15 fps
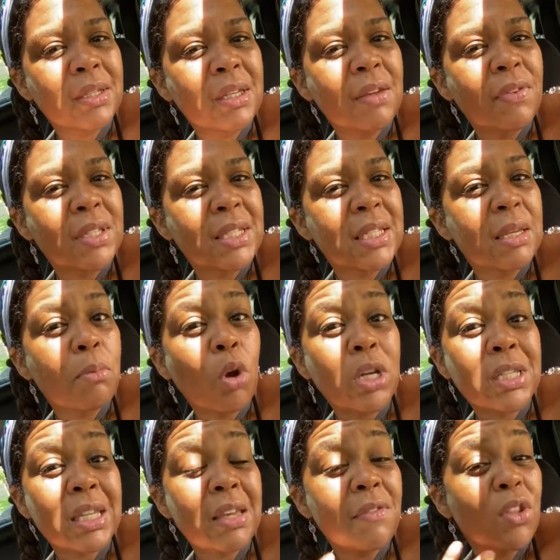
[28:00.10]
even sea
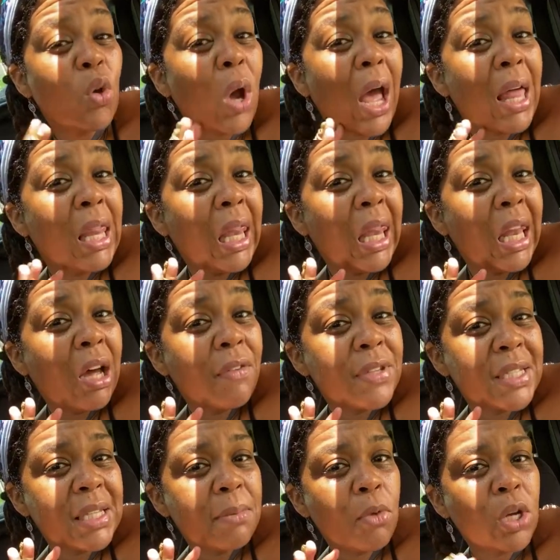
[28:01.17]
moss, even though I love
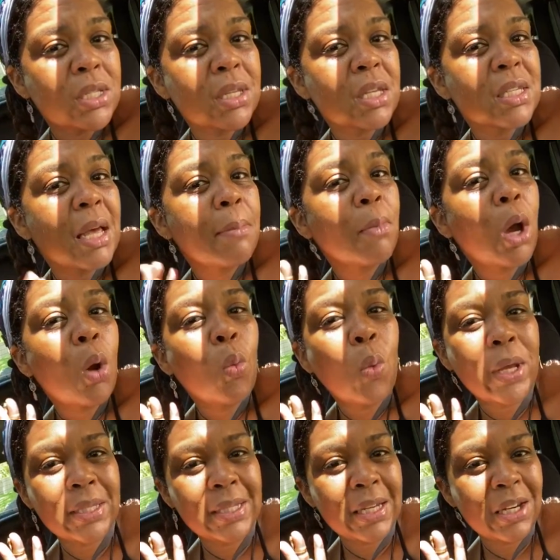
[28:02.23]
sea moss because I'm a
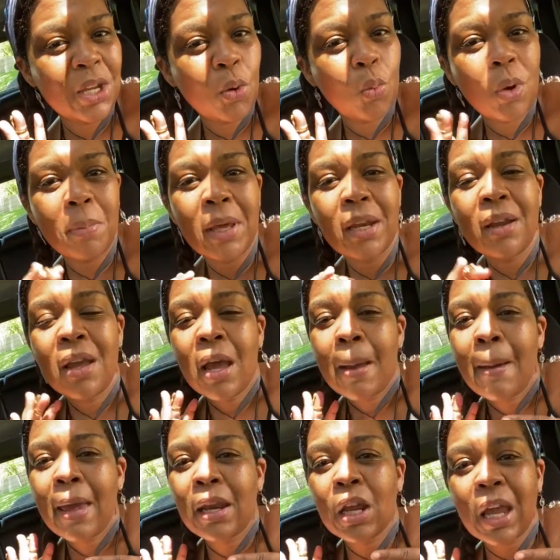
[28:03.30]
West Indian woman,
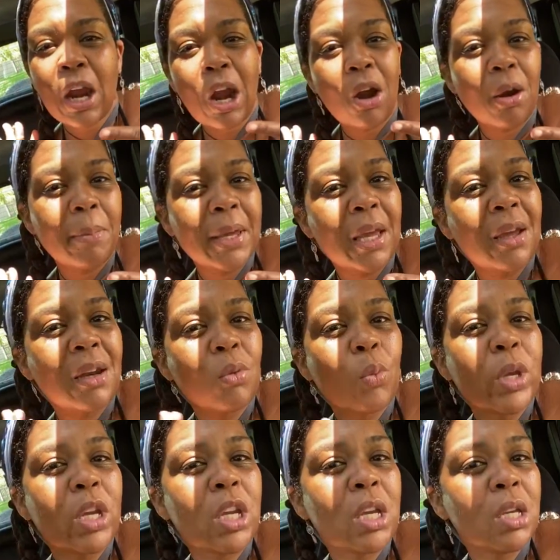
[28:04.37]
in the Caribbean
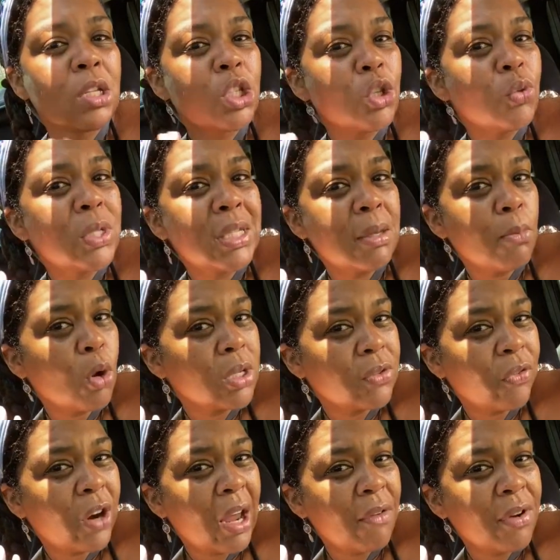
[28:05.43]
we do sea moss
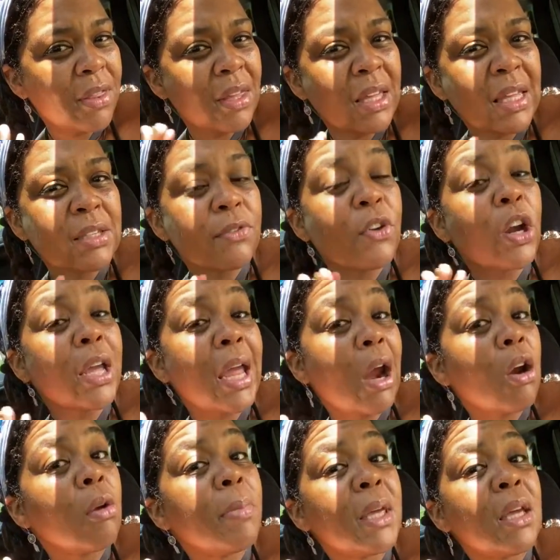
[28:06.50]
for everything. That's very
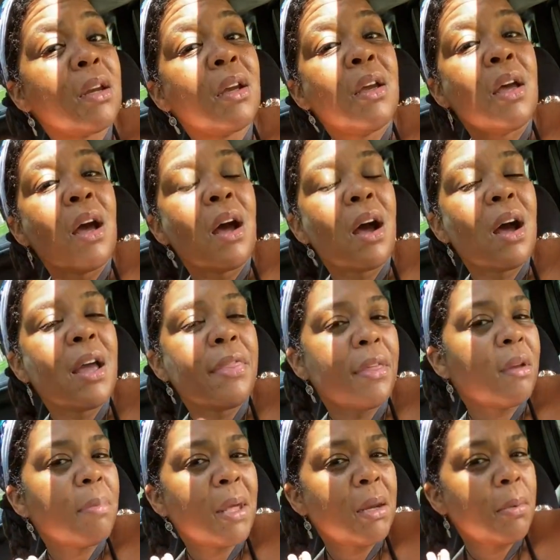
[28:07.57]
Caribbean. I
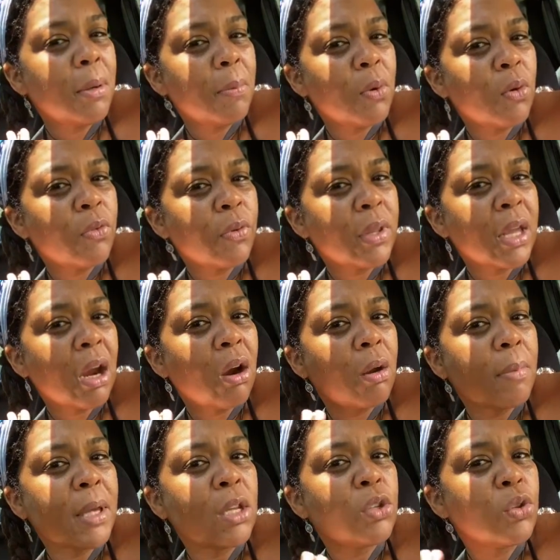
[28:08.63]
think many people from the
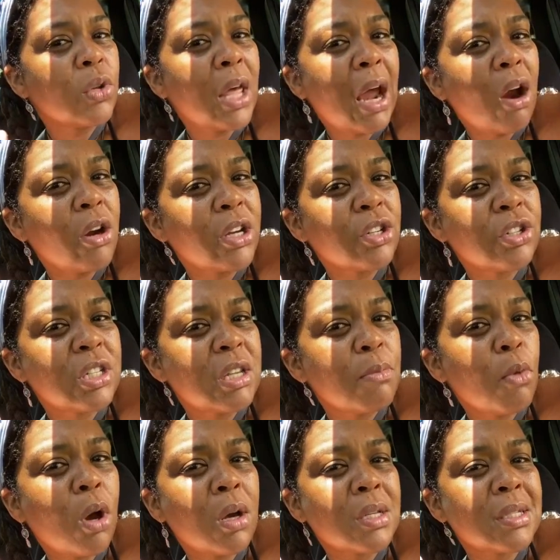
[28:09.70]
Caribbean do the Irish sea
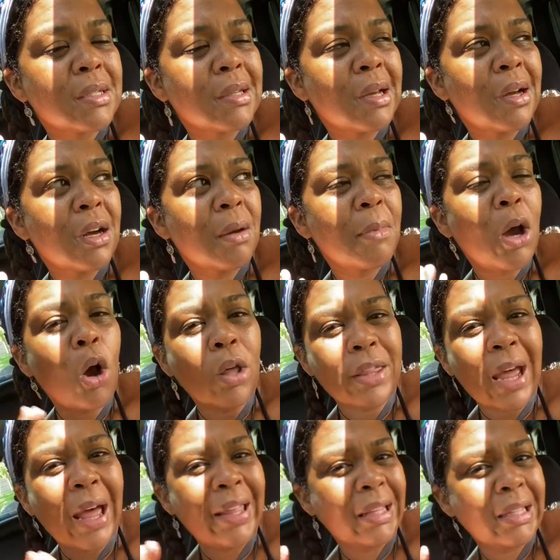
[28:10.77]
moss. All
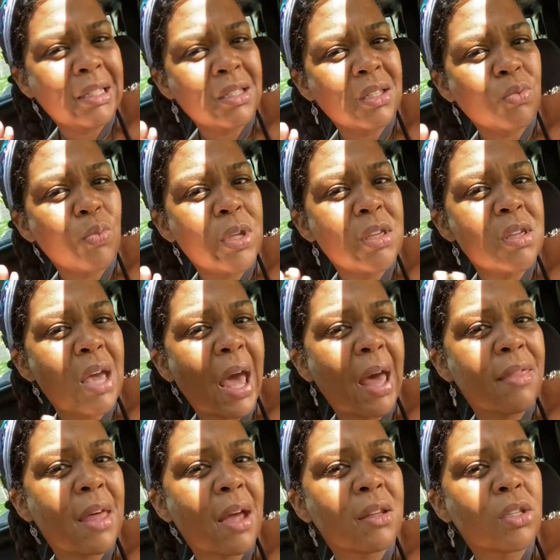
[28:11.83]
the islands, we
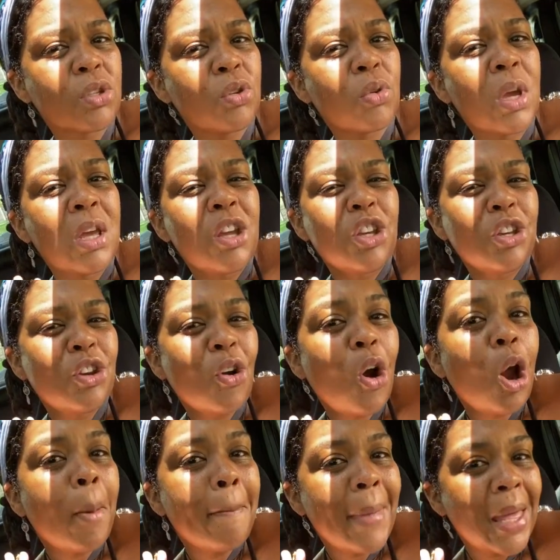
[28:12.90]
add that to, you know,
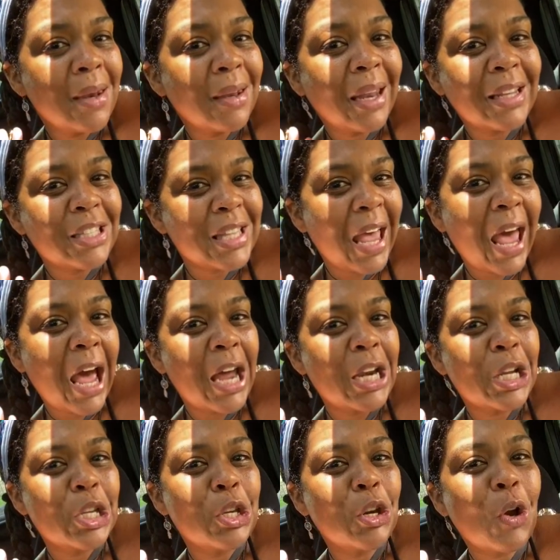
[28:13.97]
our men like to
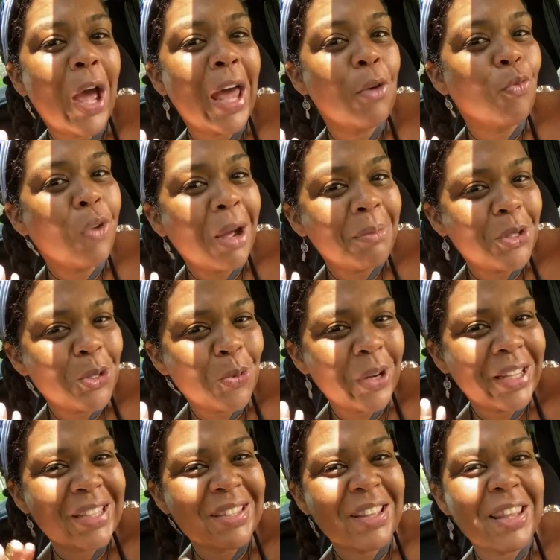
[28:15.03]
add, you know, add rum to
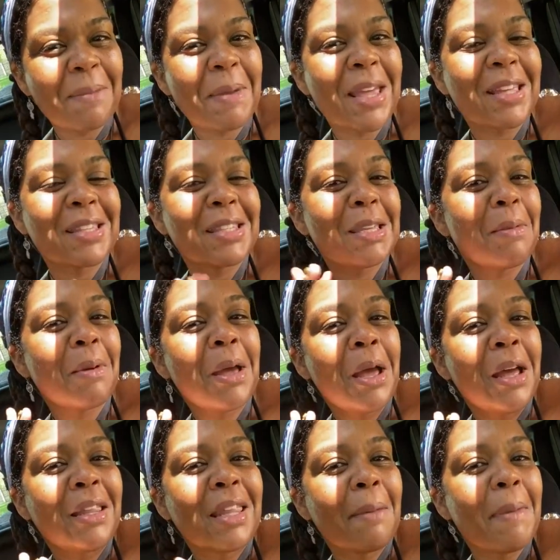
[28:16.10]
it. So they make sea
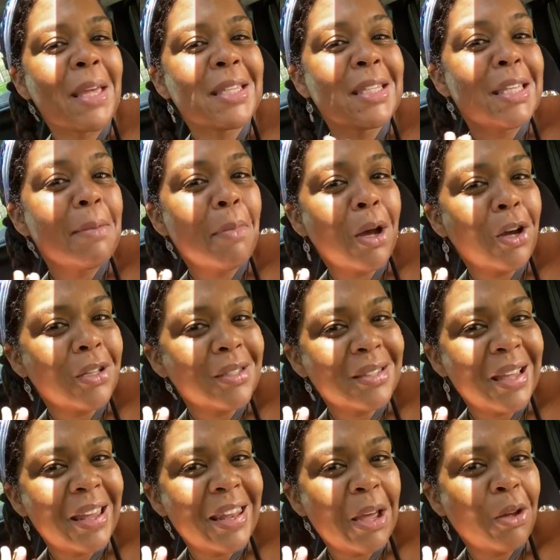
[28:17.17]

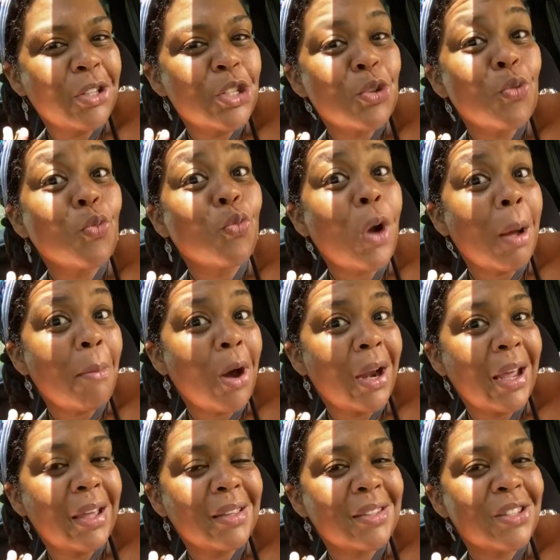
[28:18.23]
moss and they'll do rum
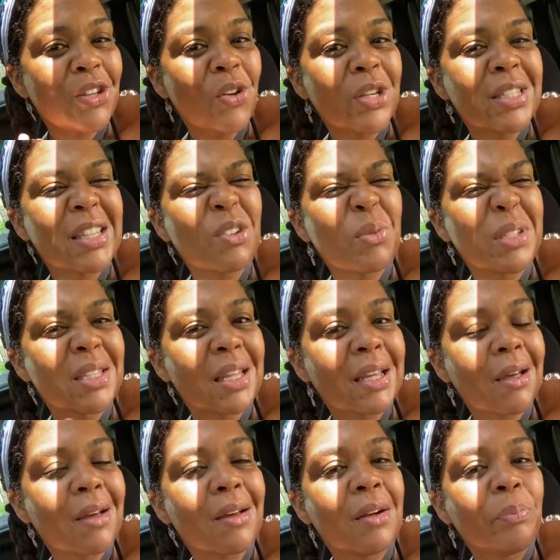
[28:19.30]
on it. So it's almost like
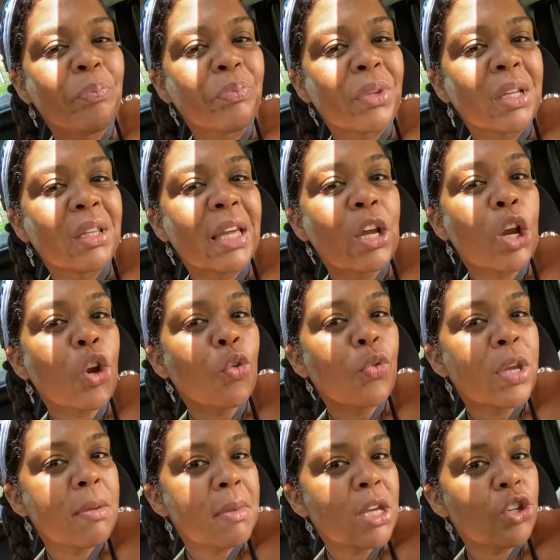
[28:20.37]
a
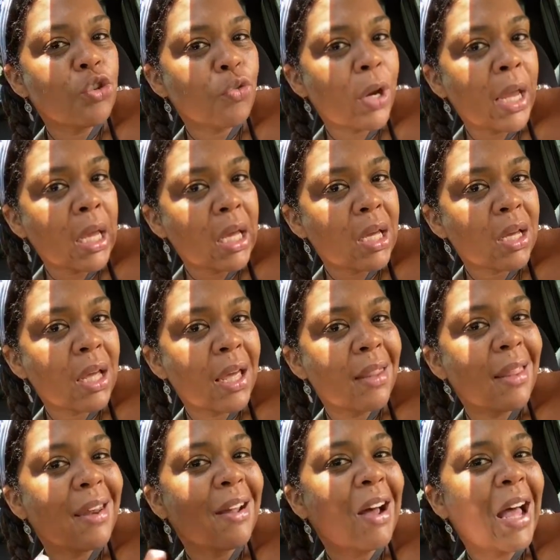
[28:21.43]
creamy drink,
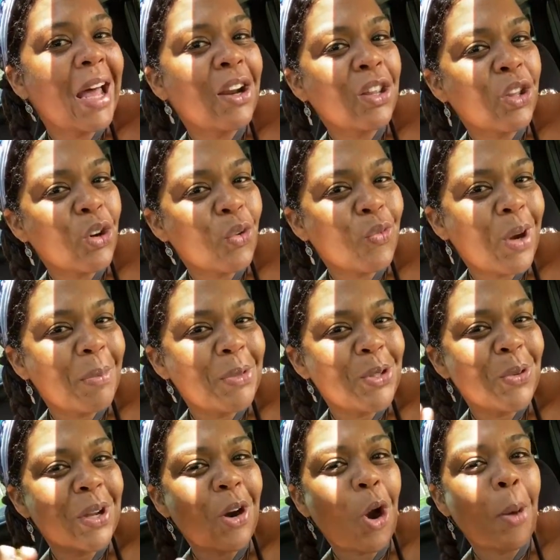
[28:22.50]
and then I'll add a little rum
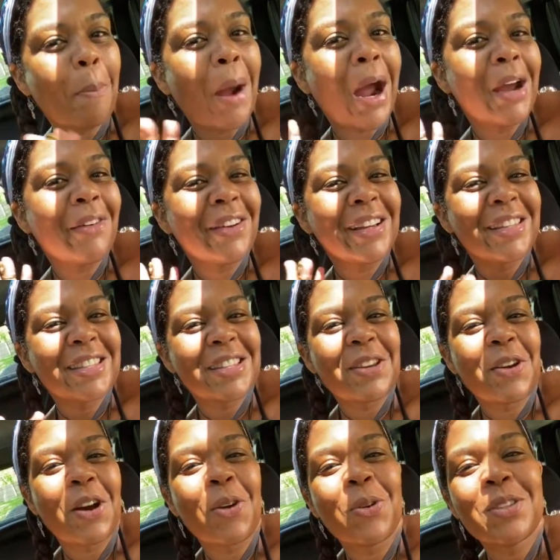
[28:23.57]
to it. Our pirates, you
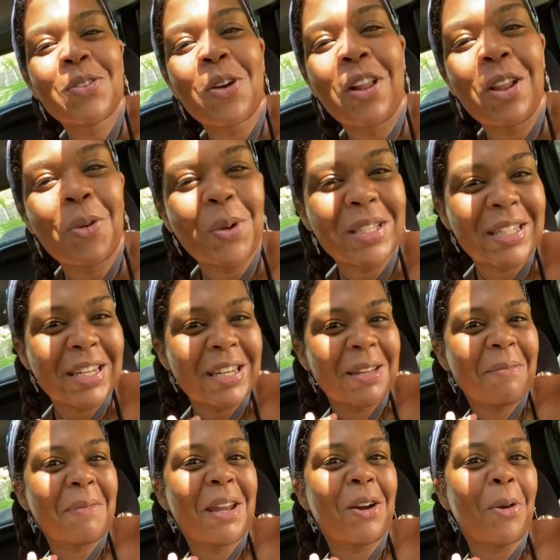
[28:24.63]
know, I always call our West
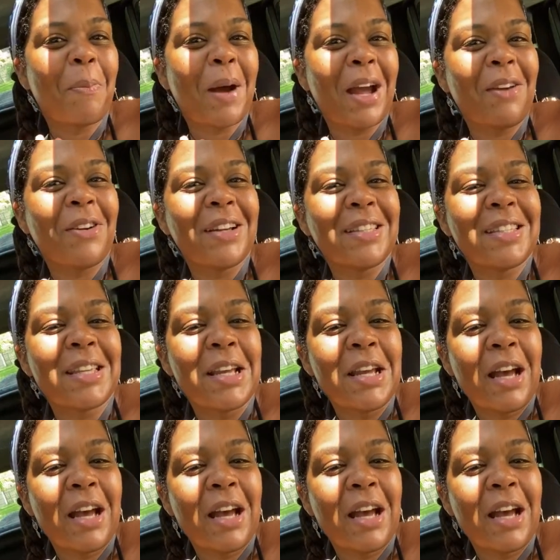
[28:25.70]
Indian men our pirates.